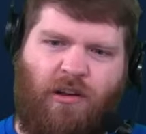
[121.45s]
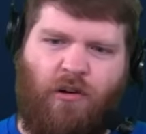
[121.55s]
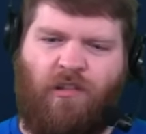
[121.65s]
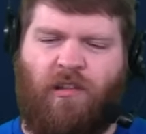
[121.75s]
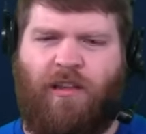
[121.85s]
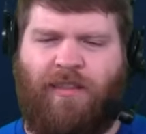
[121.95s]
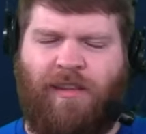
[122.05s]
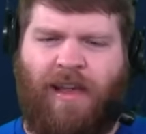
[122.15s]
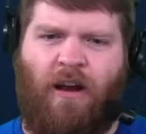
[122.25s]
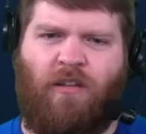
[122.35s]
your,
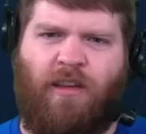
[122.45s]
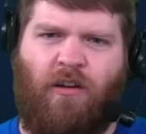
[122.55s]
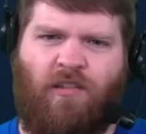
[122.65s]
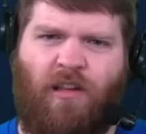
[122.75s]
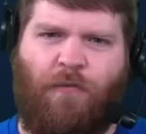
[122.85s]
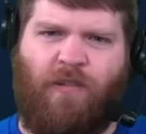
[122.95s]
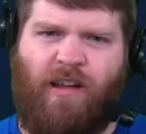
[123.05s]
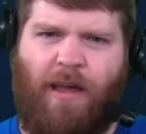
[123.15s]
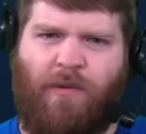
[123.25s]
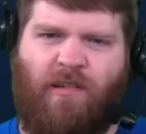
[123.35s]
guarantee yourself a
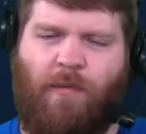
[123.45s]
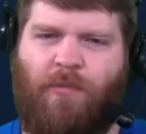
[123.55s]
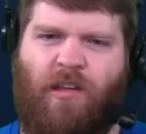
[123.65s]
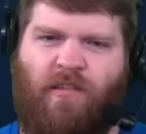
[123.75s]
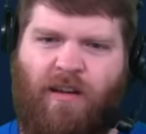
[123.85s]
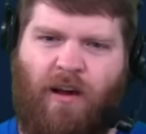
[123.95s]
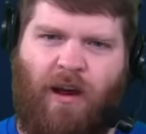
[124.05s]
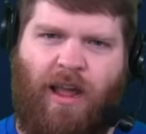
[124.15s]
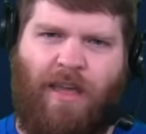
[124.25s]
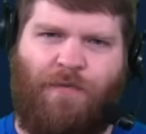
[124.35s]
championship this
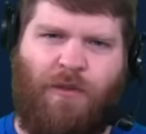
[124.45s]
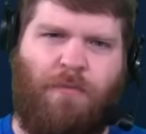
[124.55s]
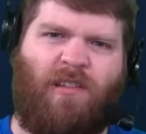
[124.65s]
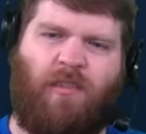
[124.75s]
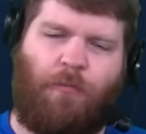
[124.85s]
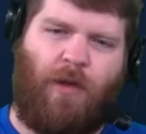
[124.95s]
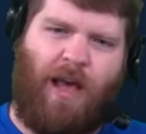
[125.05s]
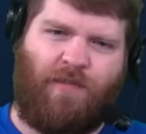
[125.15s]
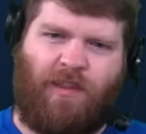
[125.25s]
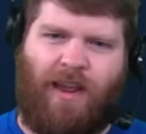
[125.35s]
year if you miss the
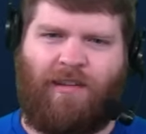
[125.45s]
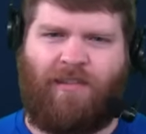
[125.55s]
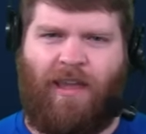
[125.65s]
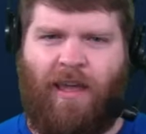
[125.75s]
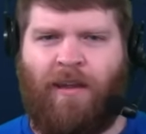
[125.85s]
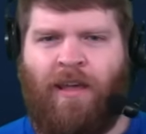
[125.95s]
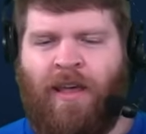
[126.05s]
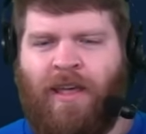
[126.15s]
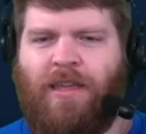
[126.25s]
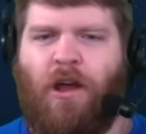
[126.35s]
playoffs the next 10?
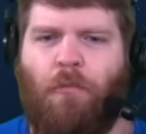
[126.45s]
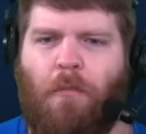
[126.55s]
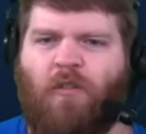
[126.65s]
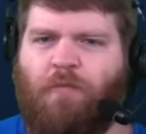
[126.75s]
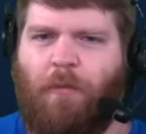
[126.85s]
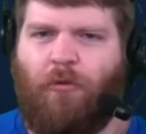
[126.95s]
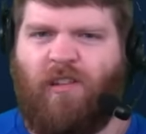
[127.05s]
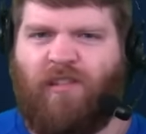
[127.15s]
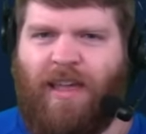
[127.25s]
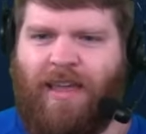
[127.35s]
You know, most people
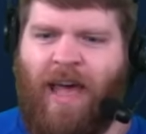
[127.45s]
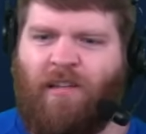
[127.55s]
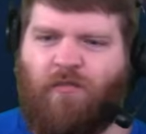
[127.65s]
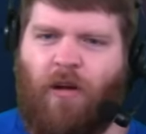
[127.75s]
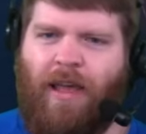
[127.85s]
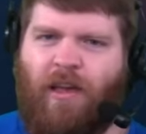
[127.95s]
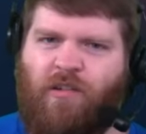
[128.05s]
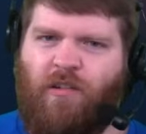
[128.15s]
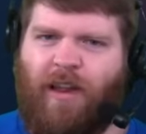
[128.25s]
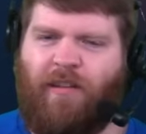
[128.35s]
would say yes, right?
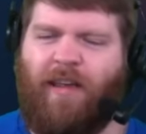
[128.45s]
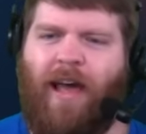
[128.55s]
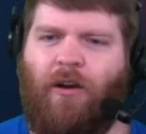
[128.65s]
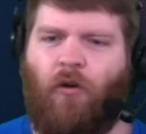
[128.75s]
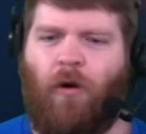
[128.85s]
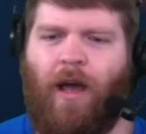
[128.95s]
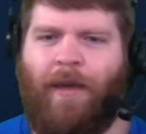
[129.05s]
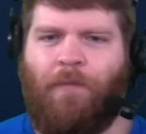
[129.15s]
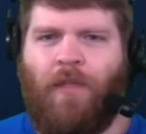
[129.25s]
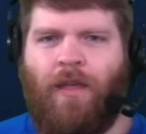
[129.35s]
Because you get a title,
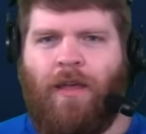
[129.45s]
right?